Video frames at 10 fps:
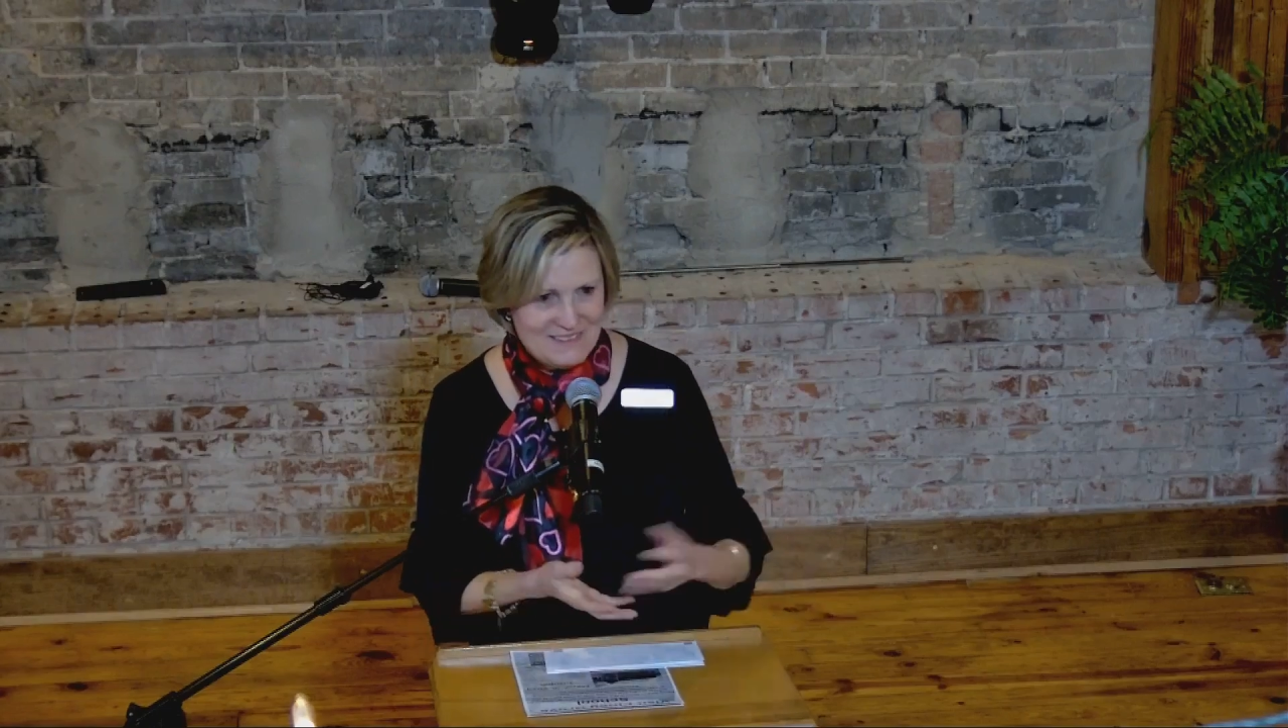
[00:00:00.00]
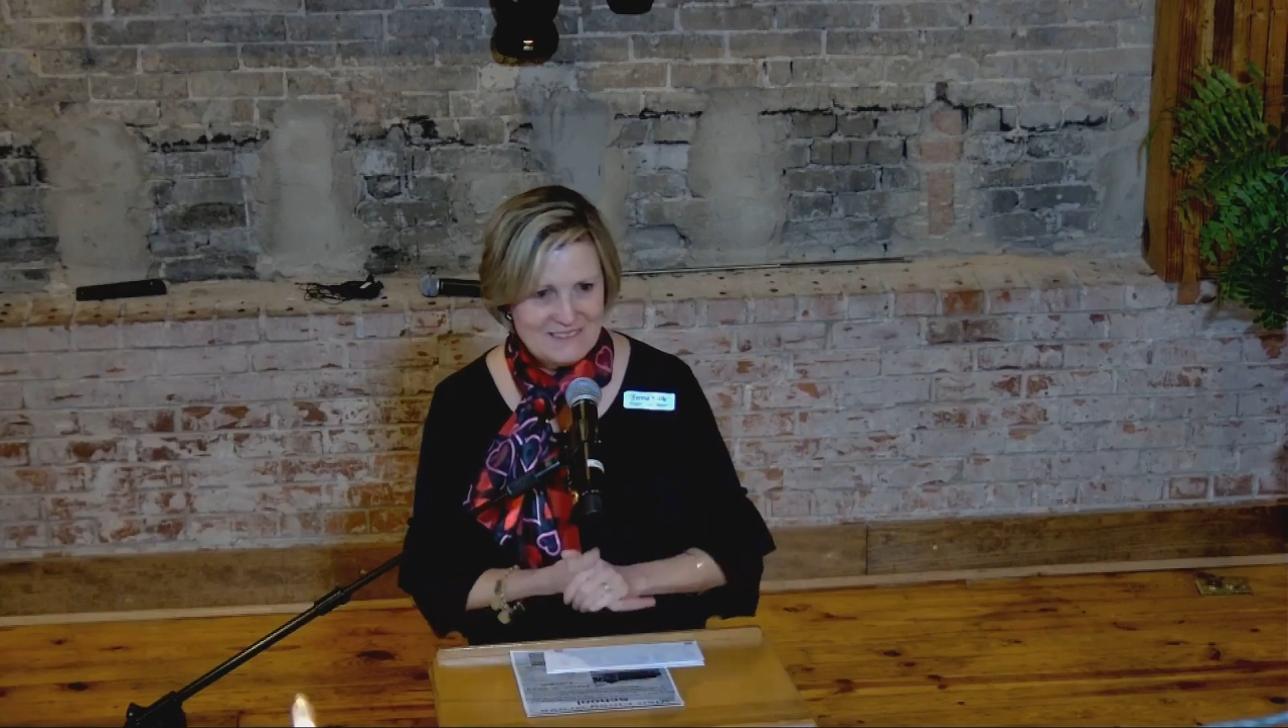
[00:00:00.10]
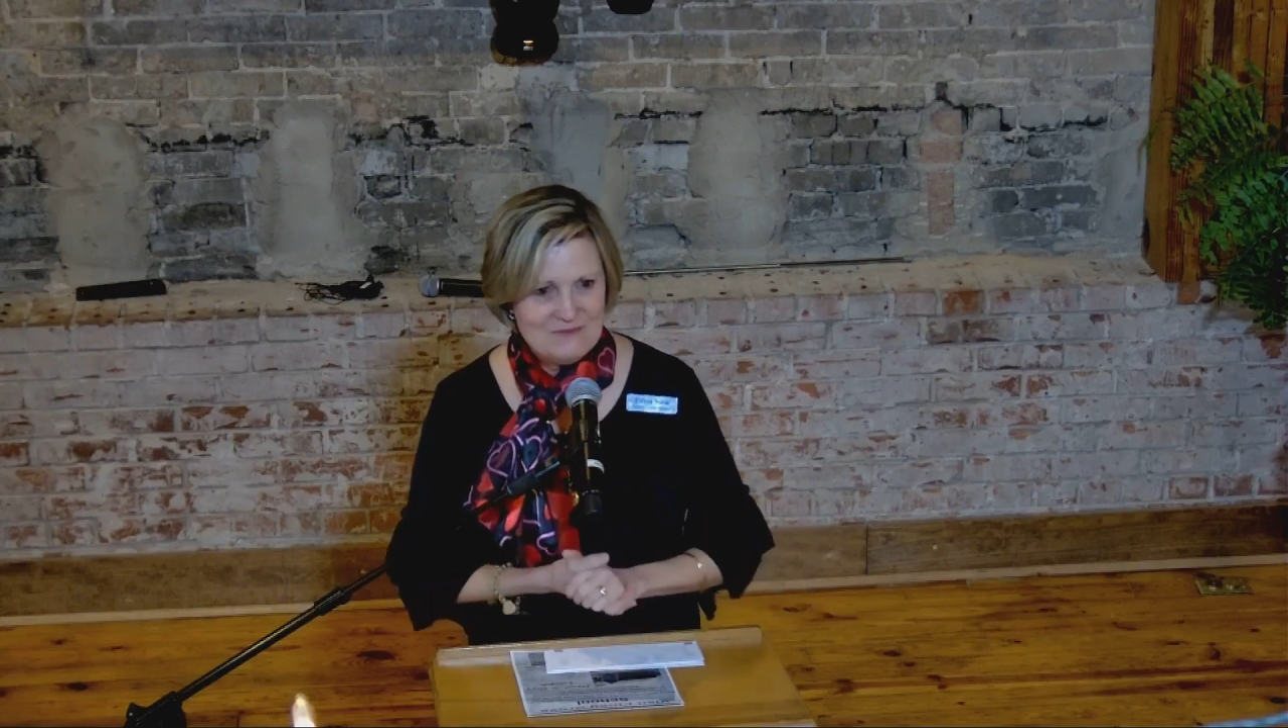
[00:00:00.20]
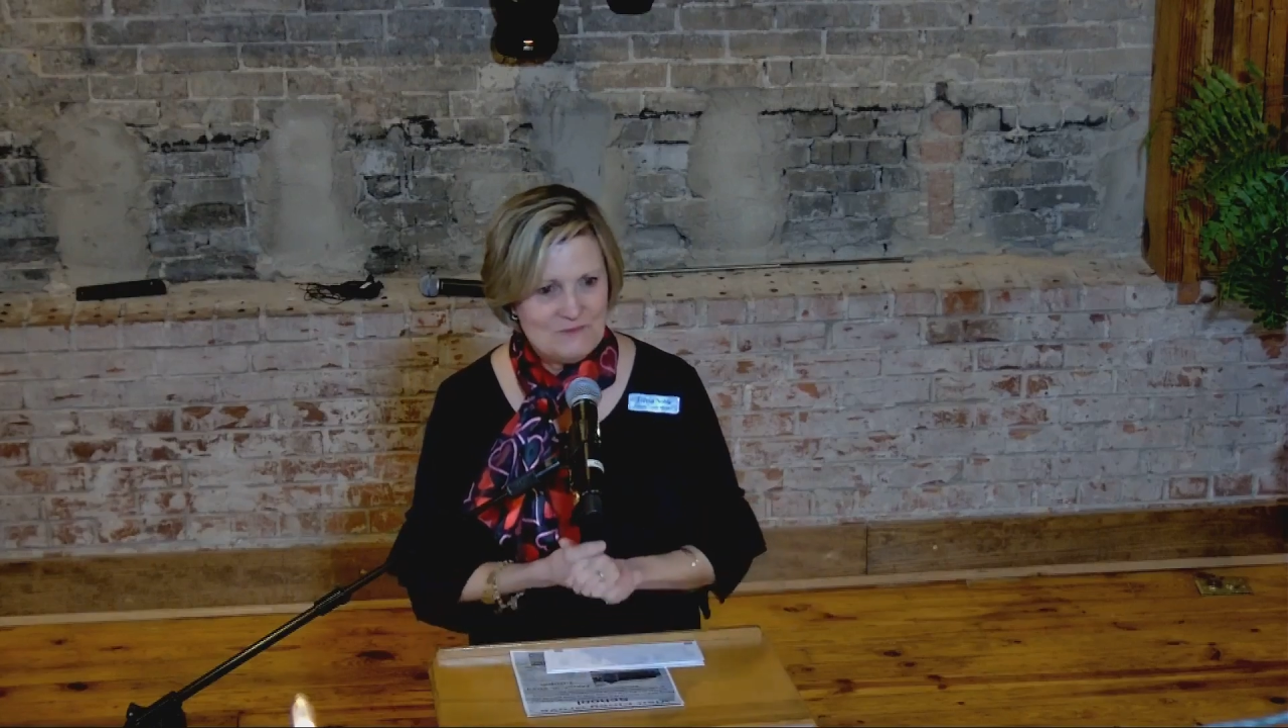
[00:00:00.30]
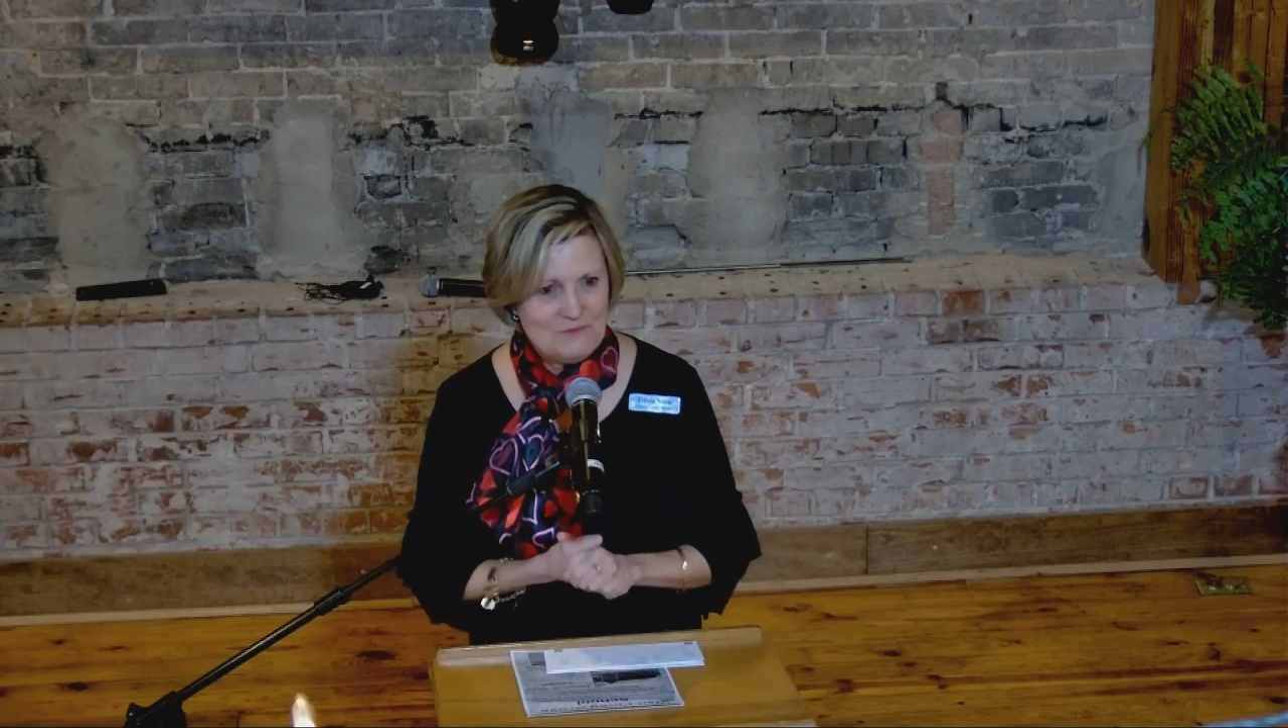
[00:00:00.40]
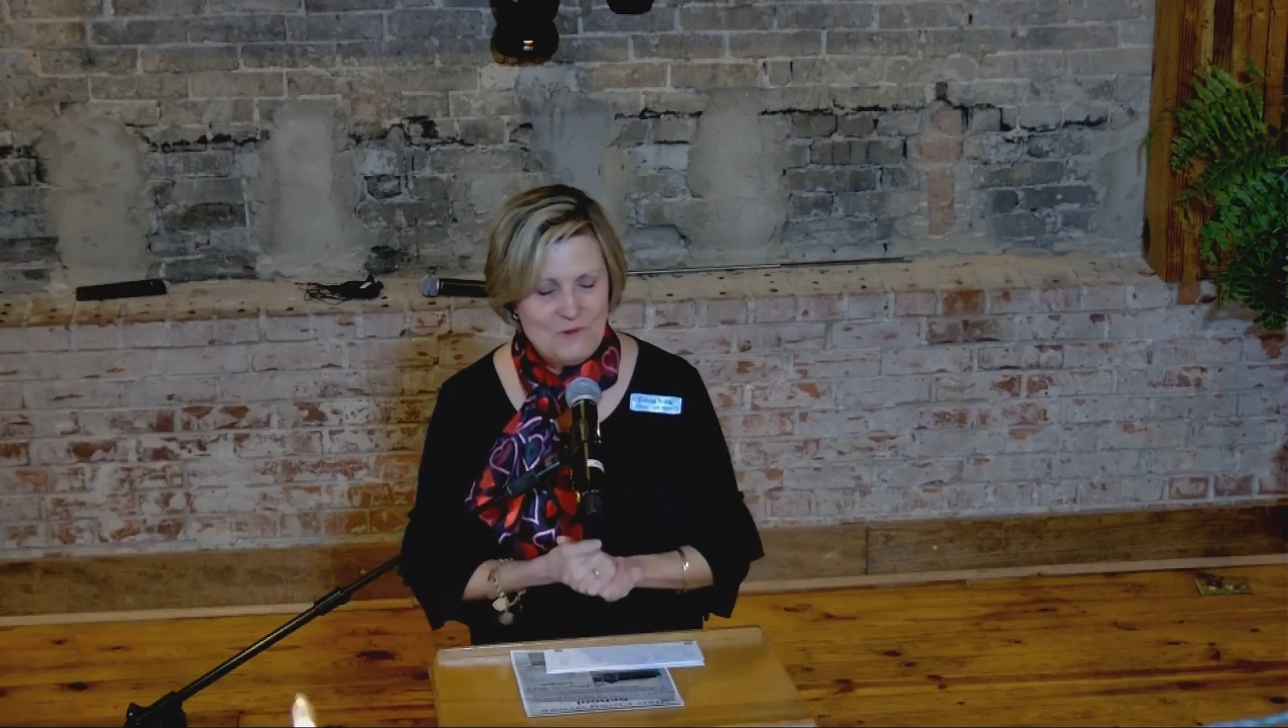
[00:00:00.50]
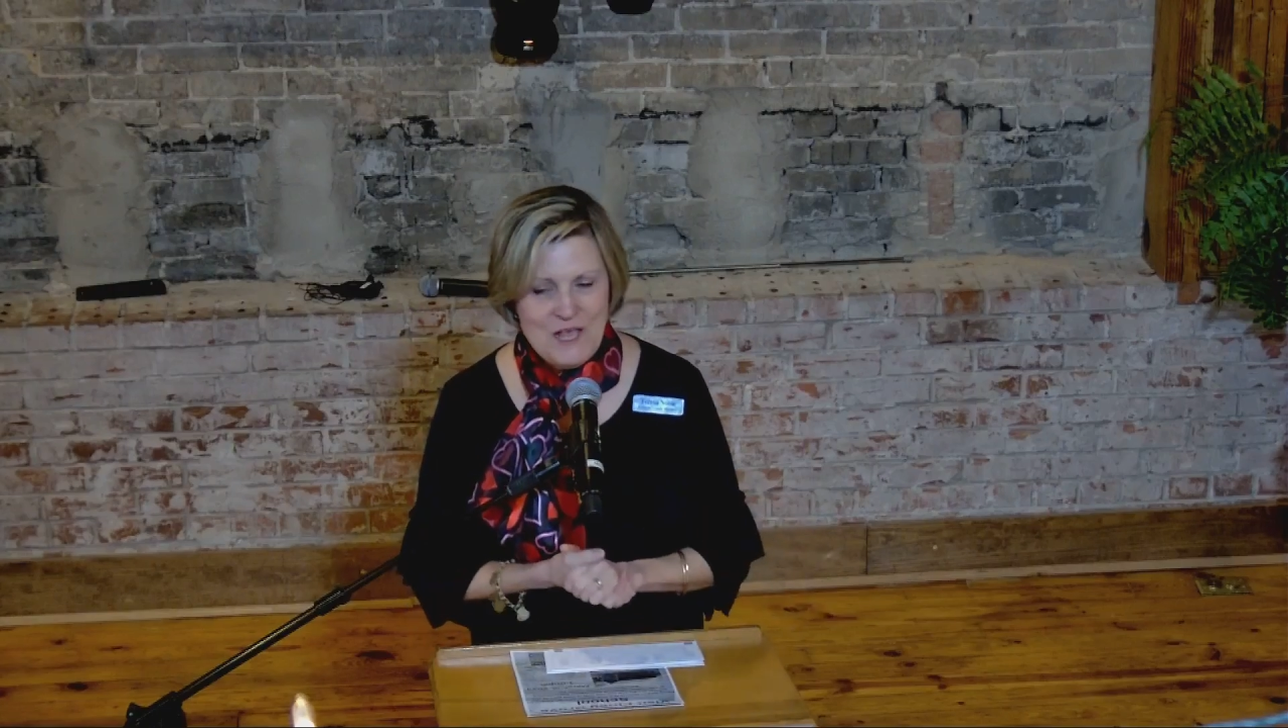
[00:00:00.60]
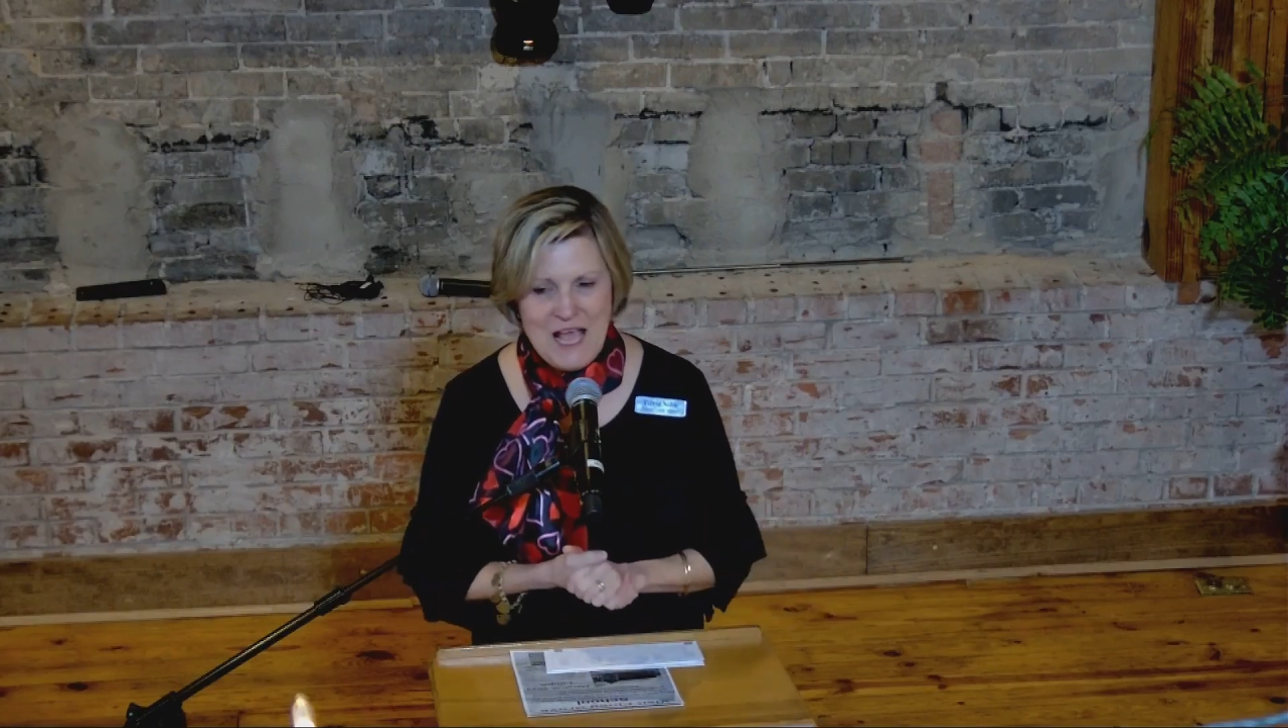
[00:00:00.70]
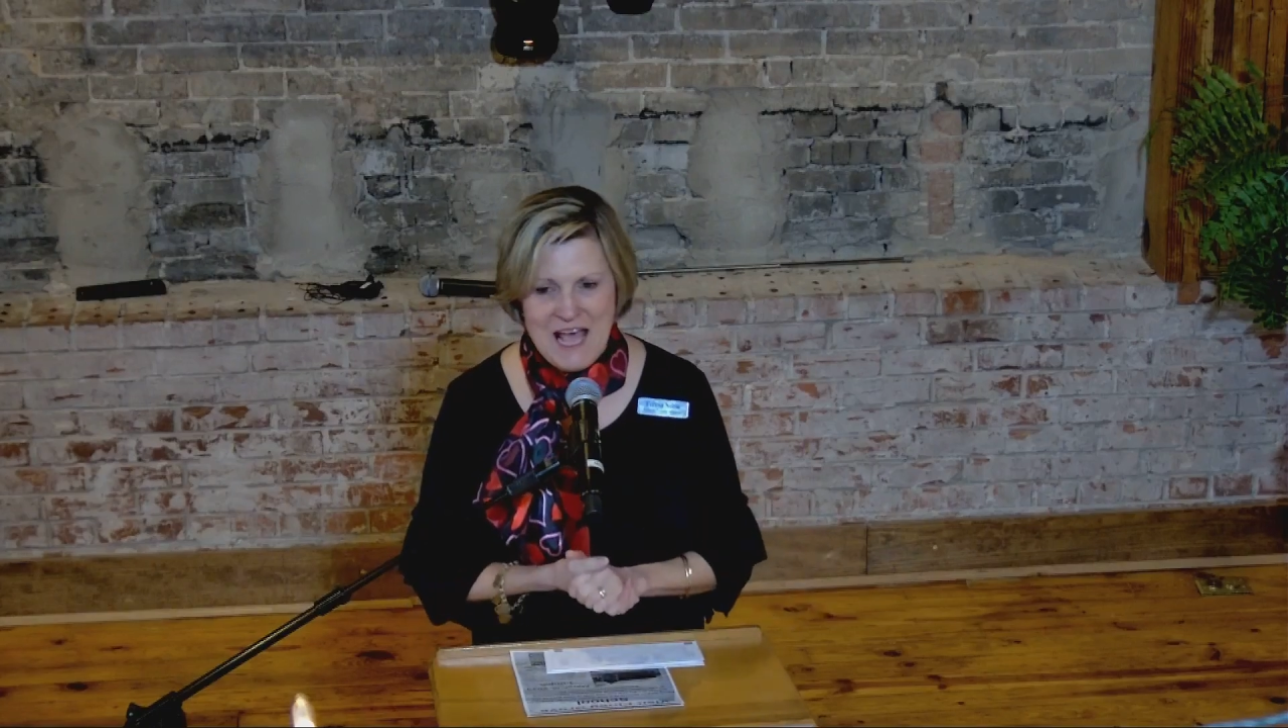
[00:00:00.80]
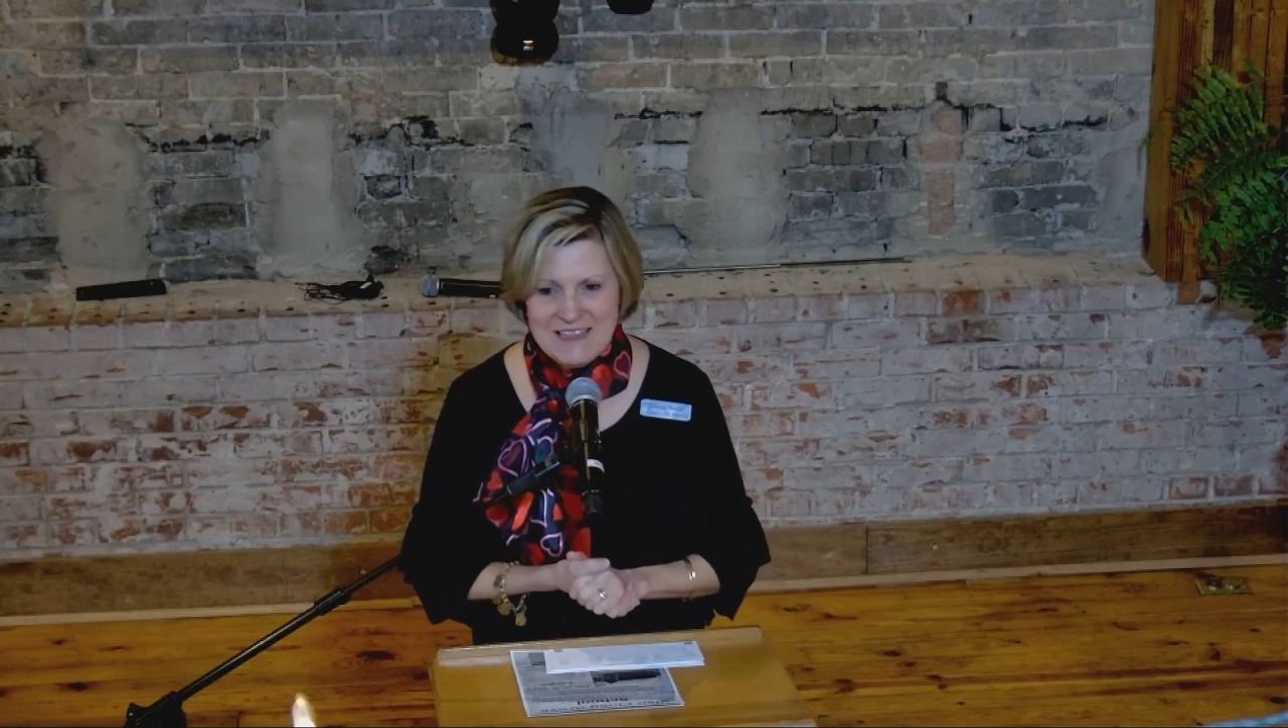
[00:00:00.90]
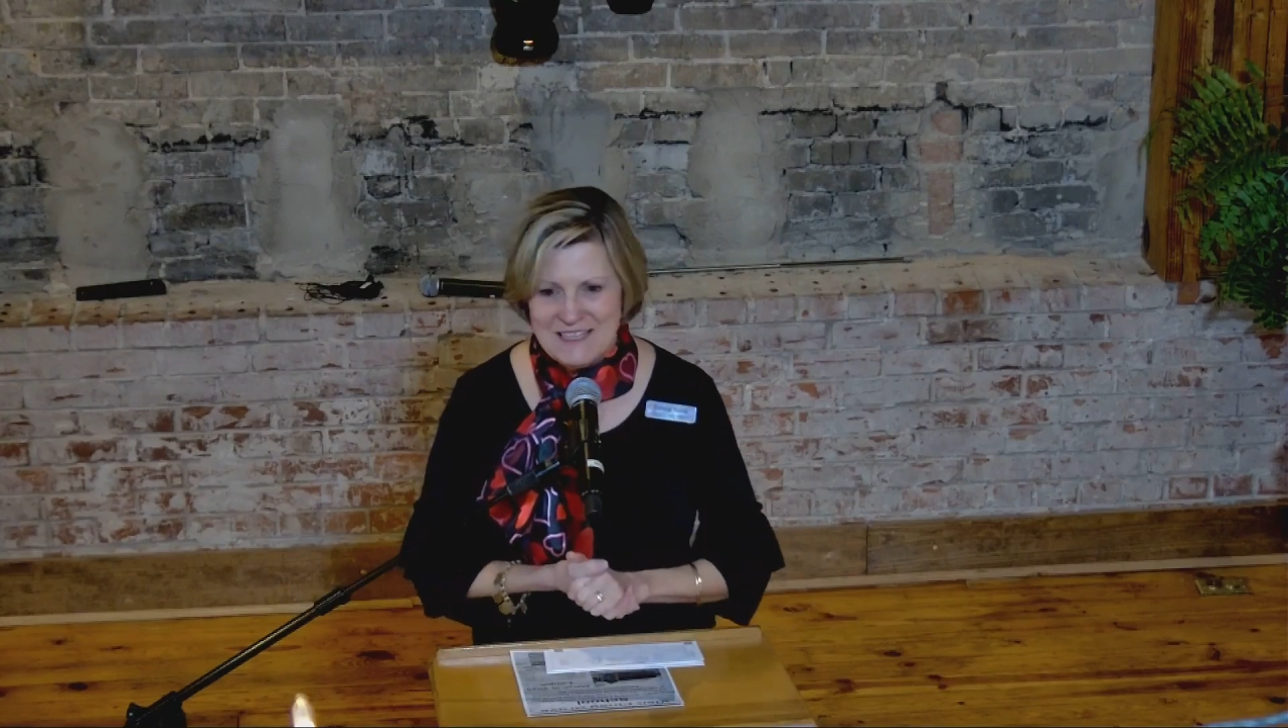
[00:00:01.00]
we had the